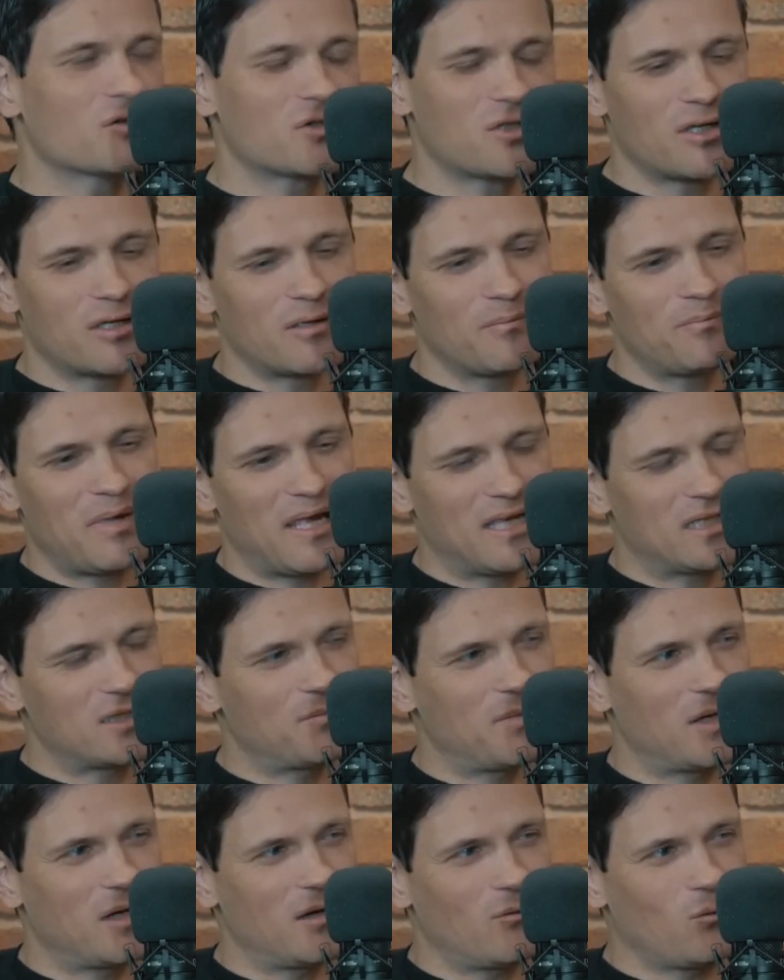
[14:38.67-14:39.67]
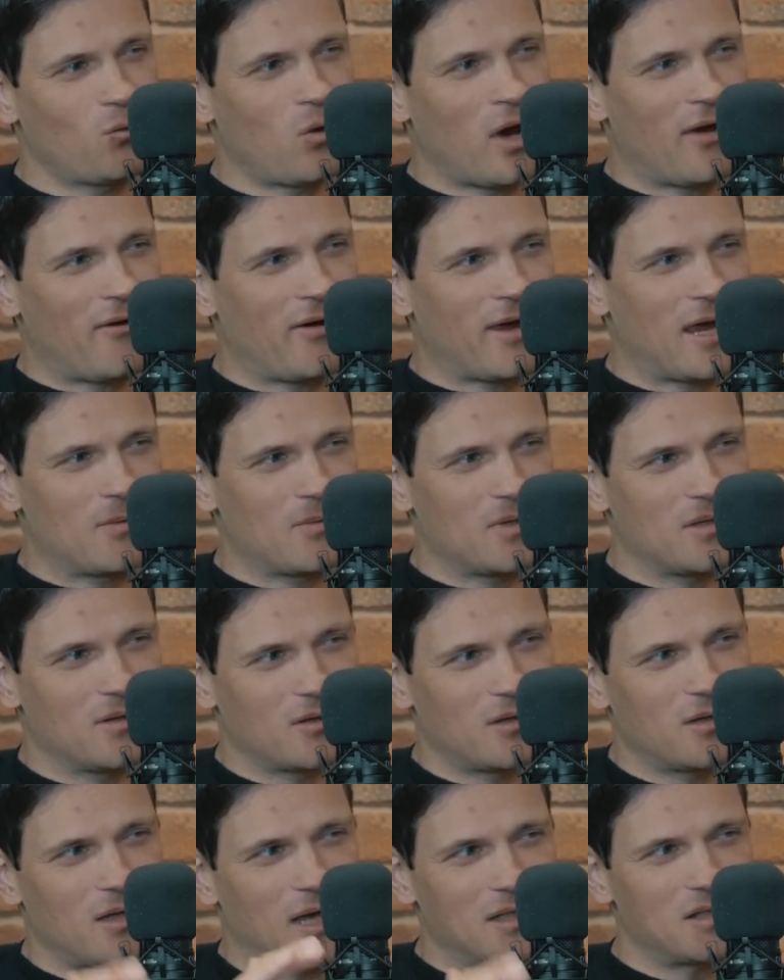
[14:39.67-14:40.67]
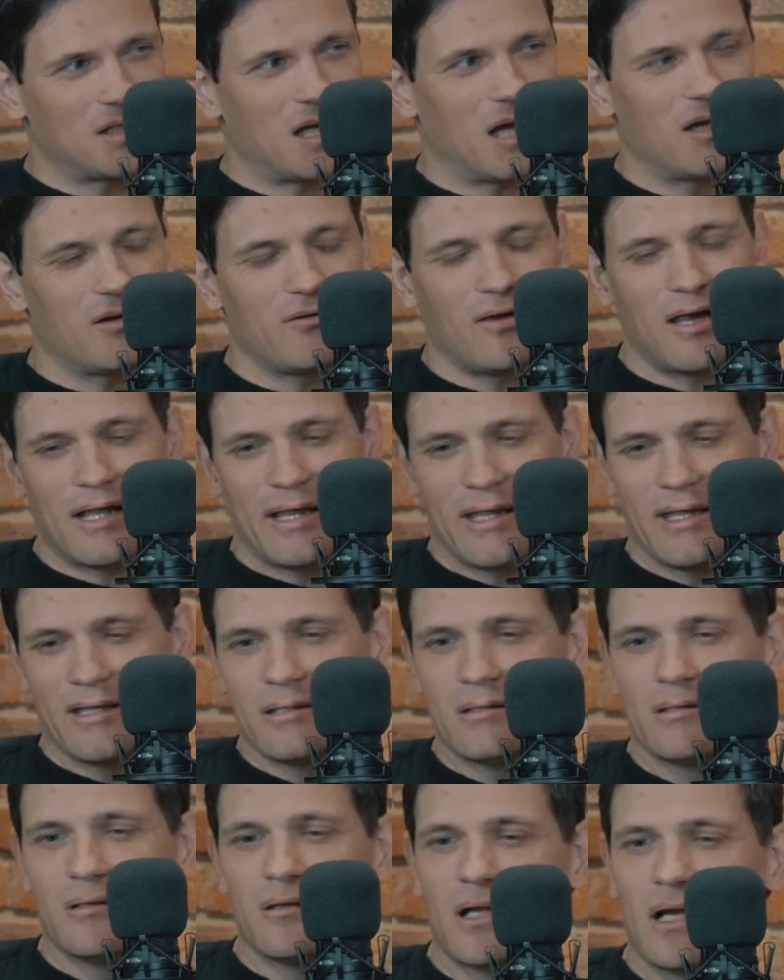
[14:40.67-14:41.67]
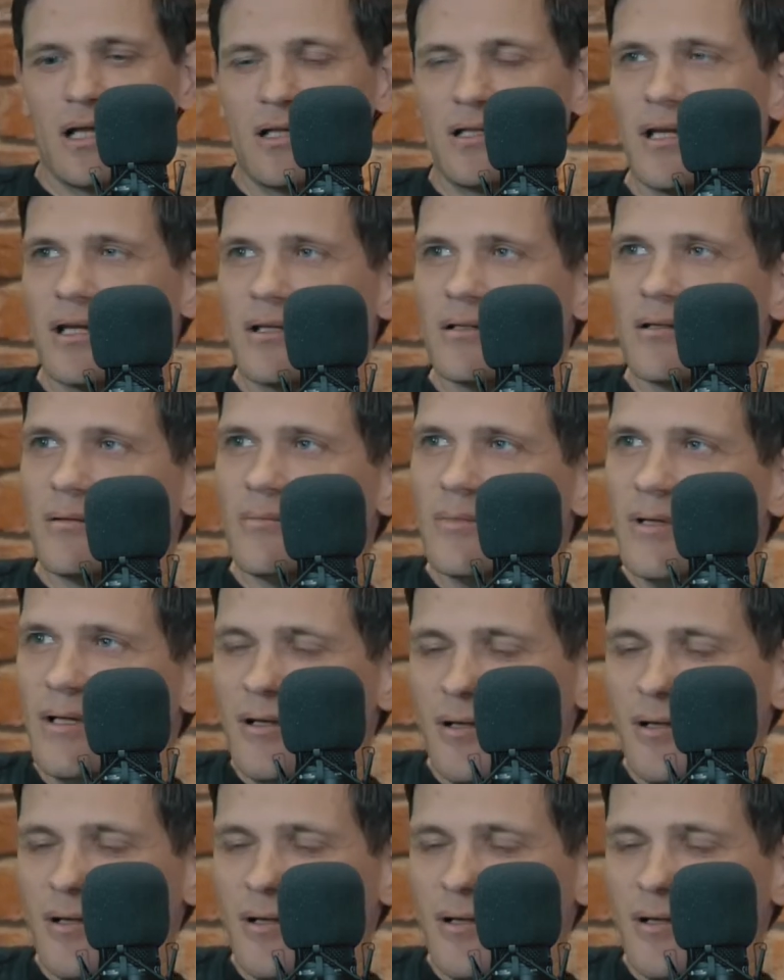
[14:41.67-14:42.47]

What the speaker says: so you can pitch me at where I am in the class hierarchy in the United Kingdom.